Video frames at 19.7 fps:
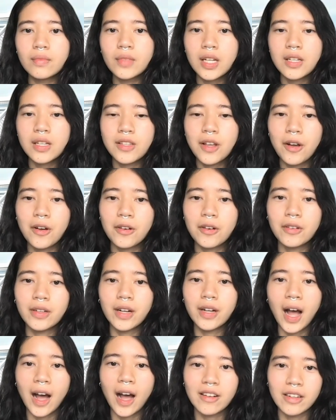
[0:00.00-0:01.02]
So,
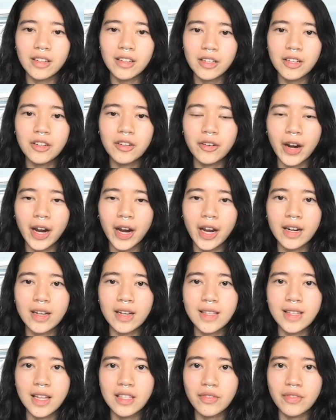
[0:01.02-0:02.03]
how did you create a
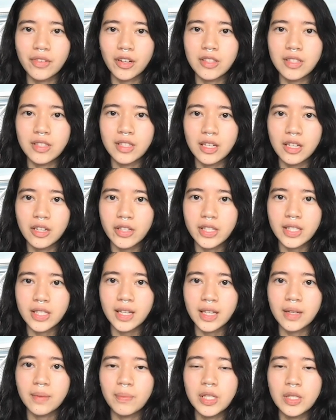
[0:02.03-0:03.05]
sense of
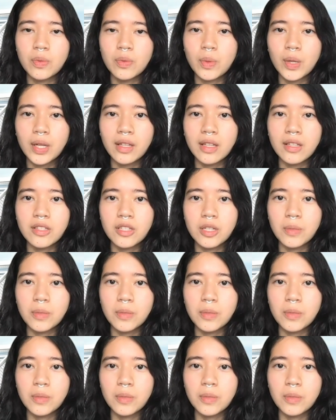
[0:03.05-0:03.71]
continuity between the two